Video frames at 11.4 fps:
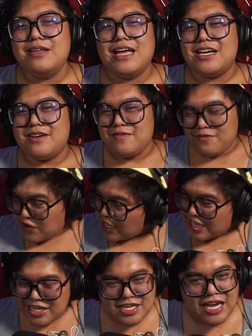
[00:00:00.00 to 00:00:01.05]
like, fuck
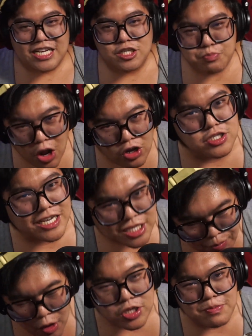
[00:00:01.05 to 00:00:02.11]
it. Expose
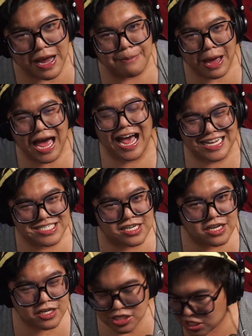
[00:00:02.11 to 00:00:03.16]
my past.
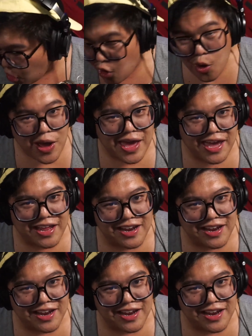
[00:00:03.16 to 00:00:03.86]
Do it.